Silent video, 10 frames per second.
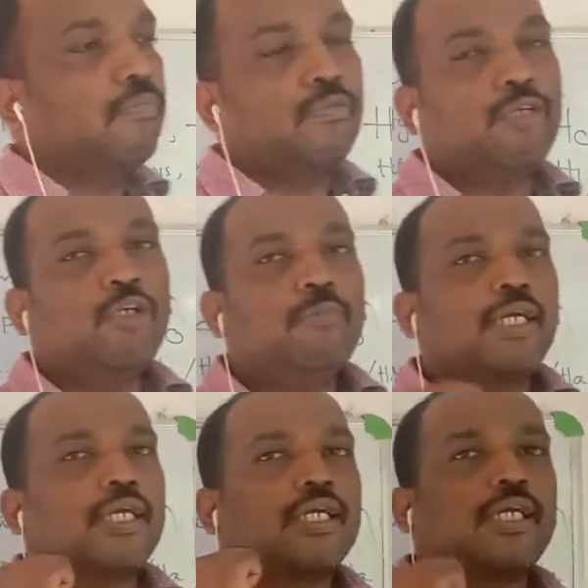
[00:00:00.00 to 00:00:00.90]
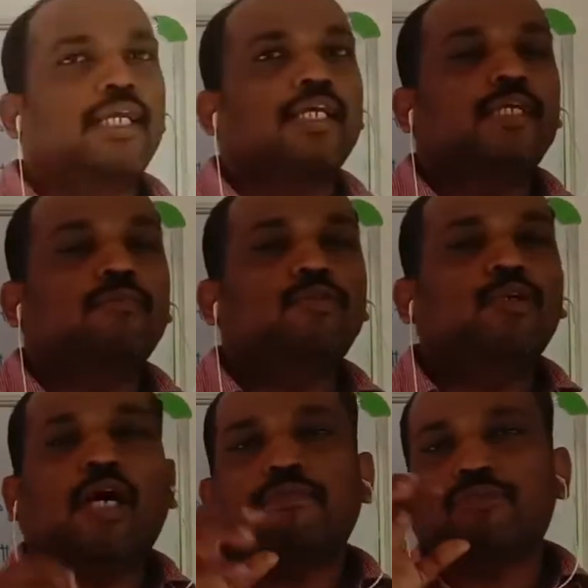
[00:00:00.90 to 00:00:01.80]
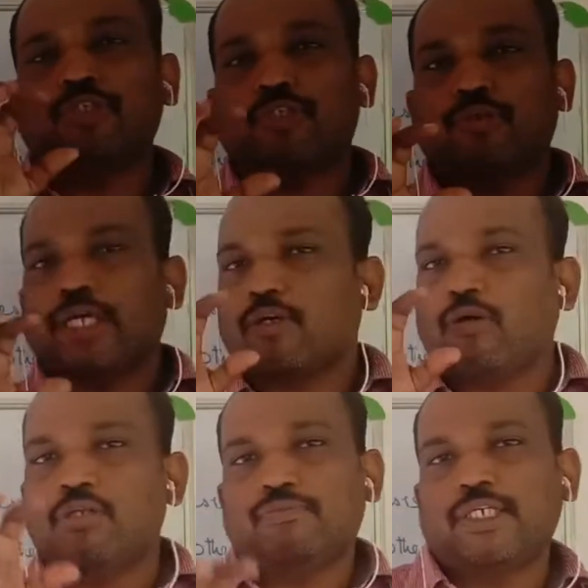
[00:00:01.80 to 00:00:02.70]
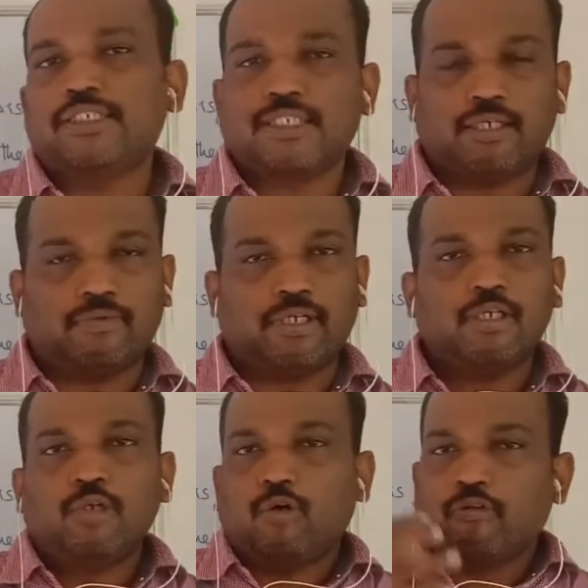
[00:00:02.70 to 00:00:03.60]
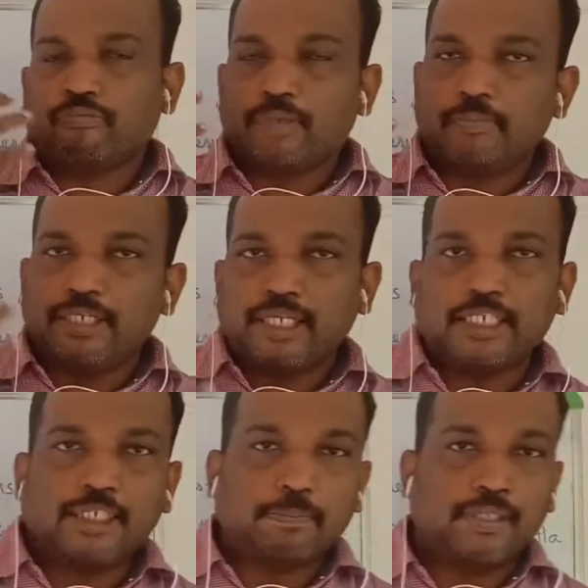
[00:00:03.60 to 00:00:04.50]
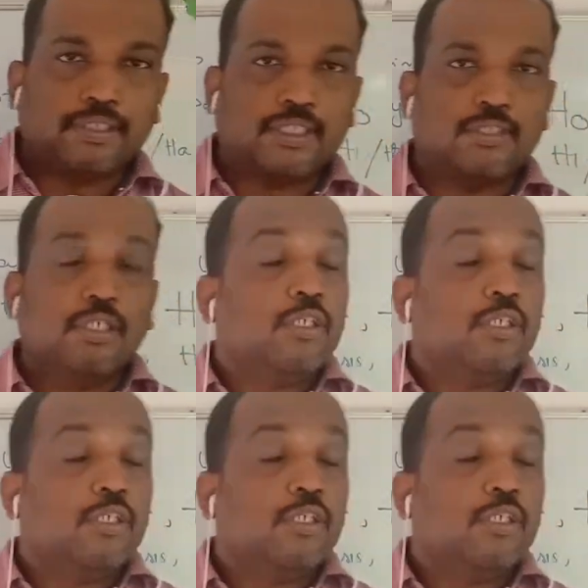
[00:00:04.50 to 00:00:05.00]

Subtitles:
you have to show a confidence level of maybe 90%.